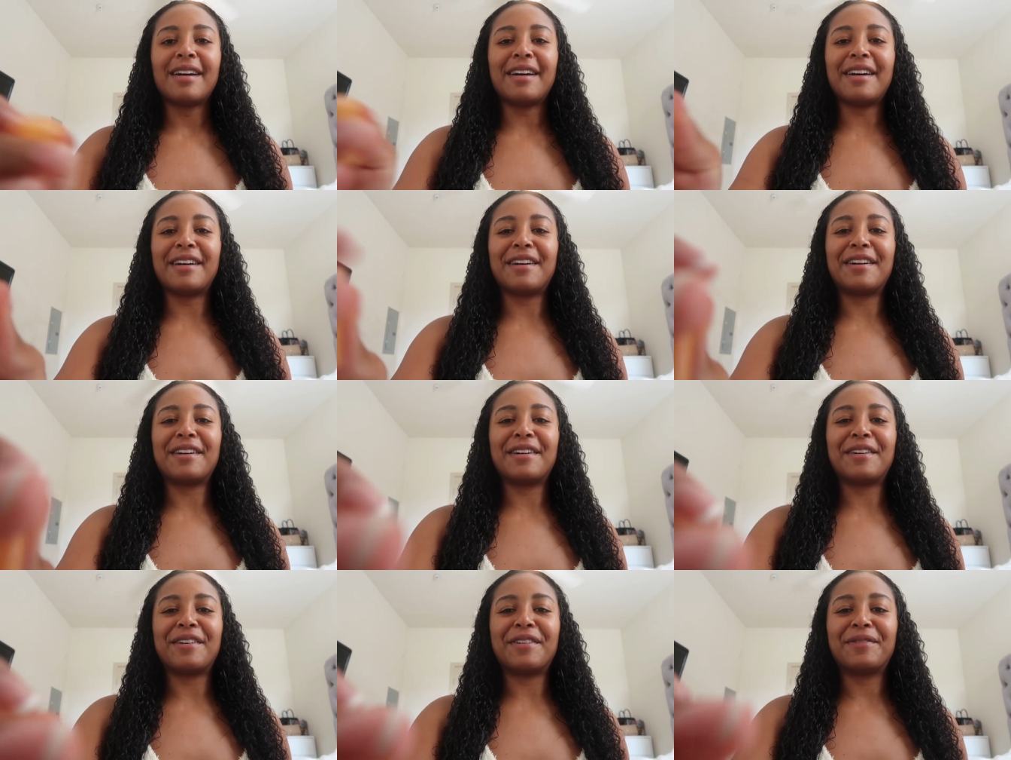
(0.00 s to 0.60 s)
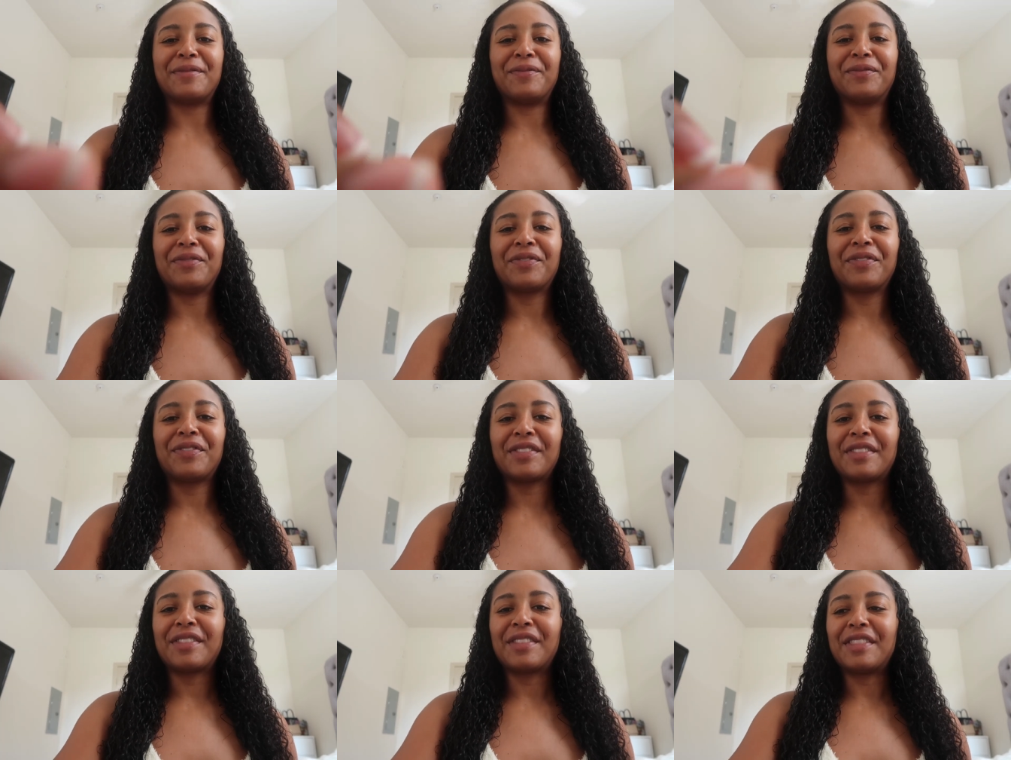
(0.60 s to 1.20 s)

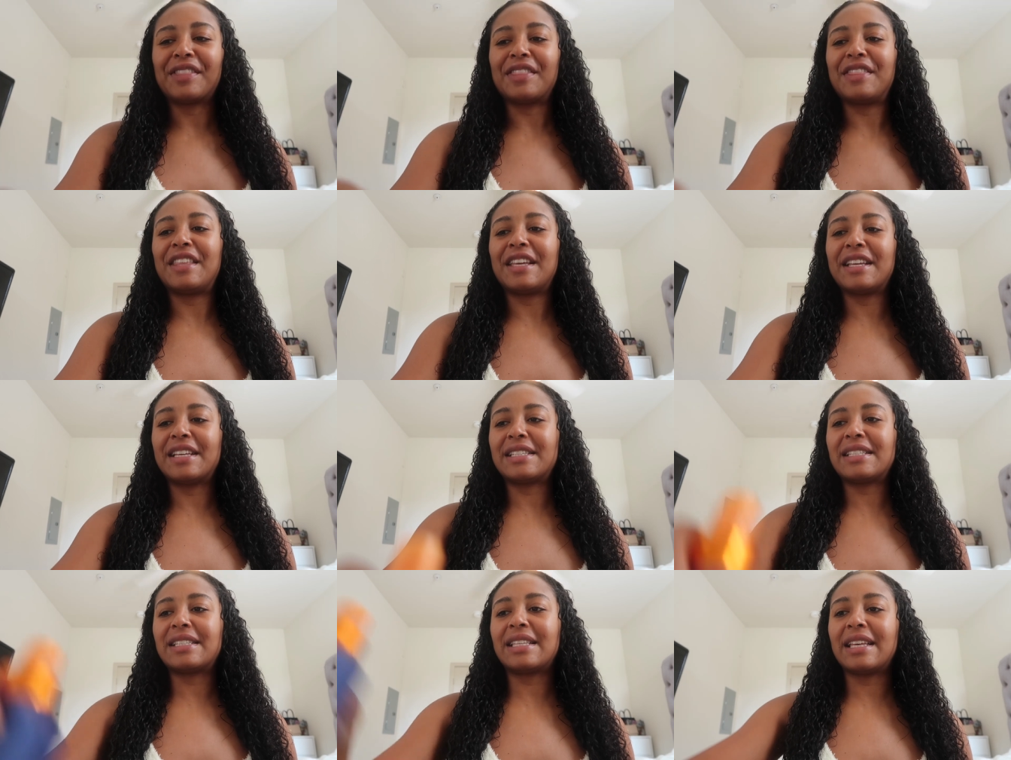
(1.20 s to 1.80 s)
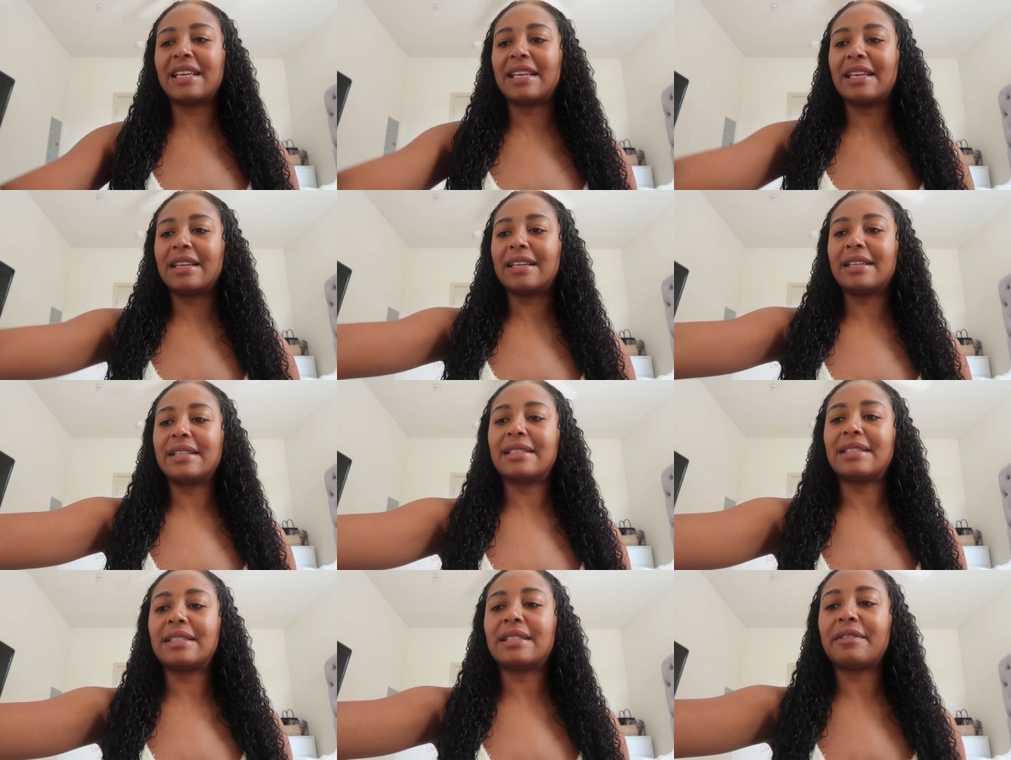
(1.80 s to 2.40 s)
Um, this
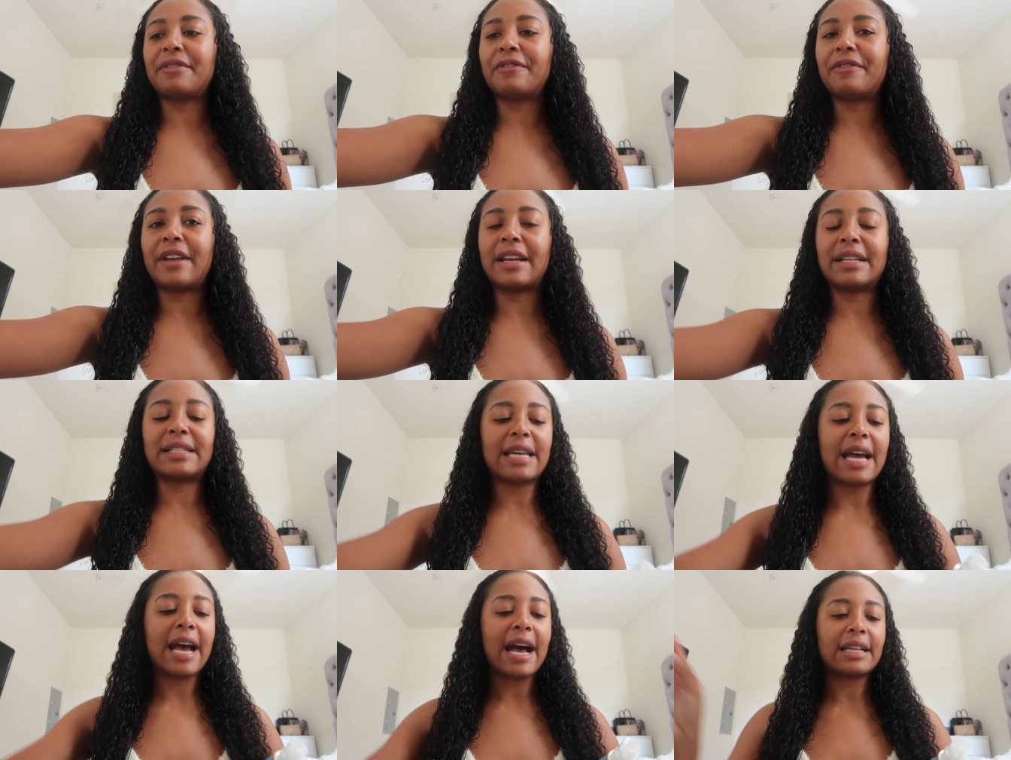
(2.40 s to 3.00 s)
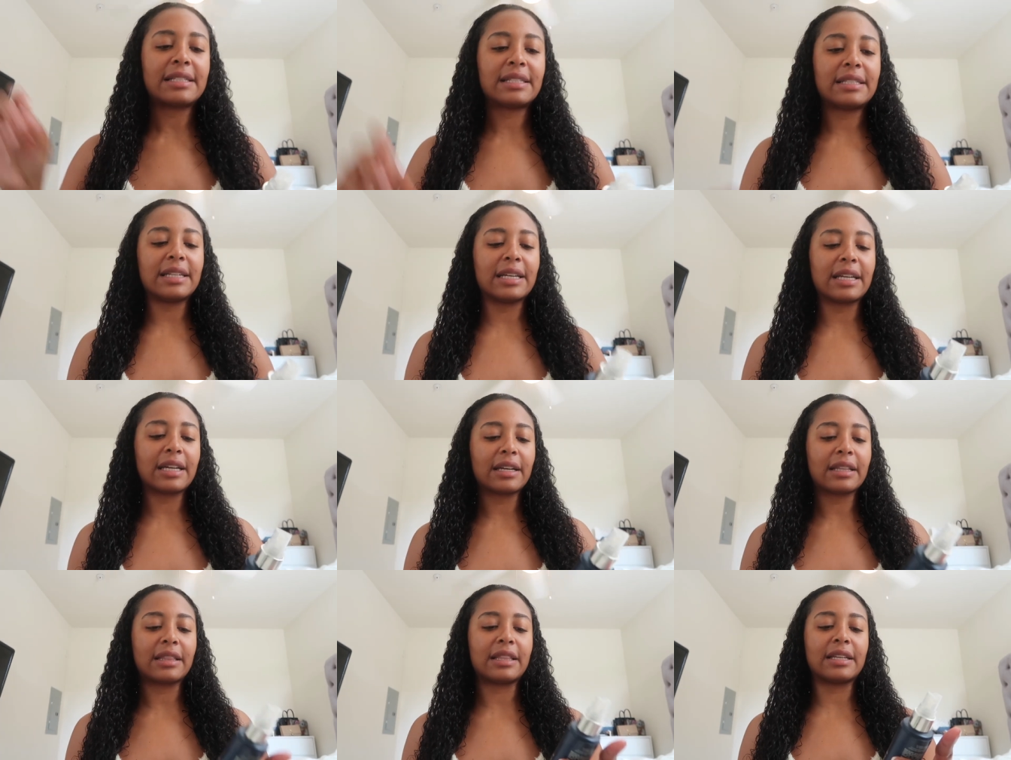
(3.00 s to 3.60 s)
is
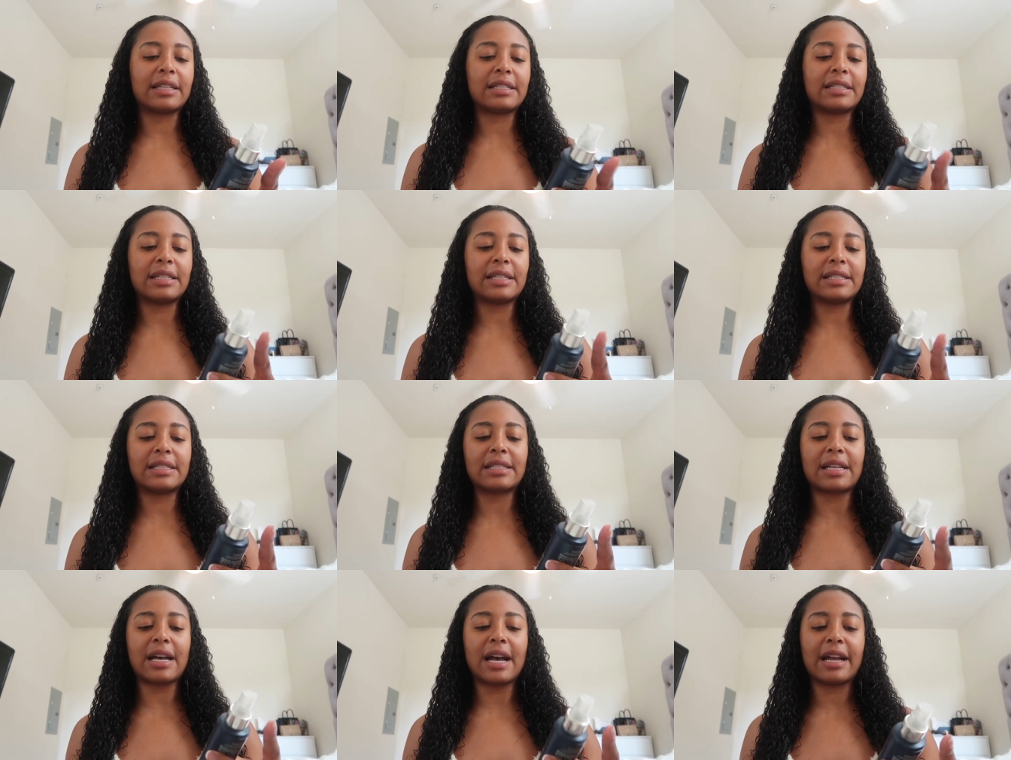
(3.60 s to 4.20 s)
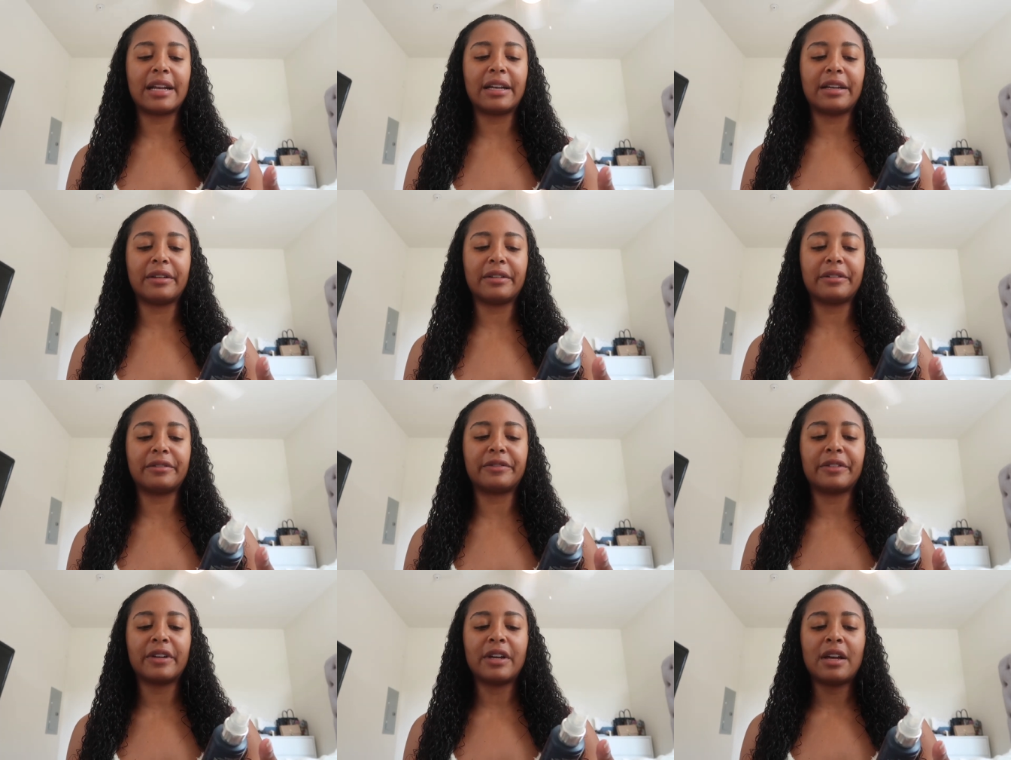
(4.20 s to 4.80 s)
fantastic. This is kind
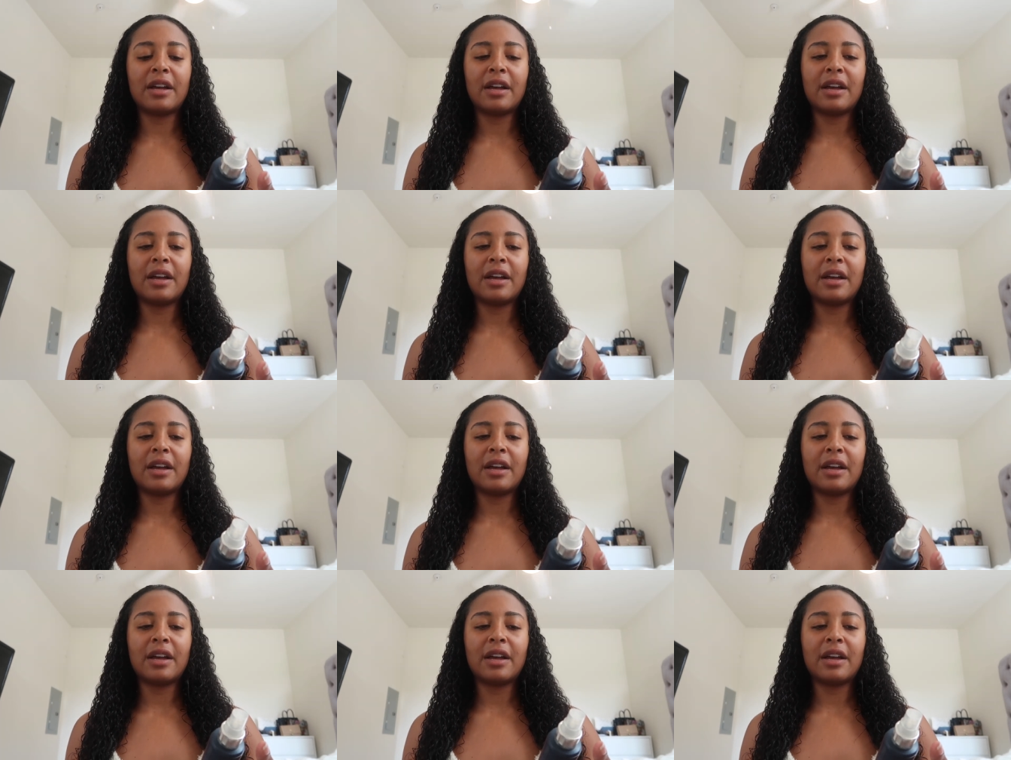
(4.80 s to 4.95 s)
of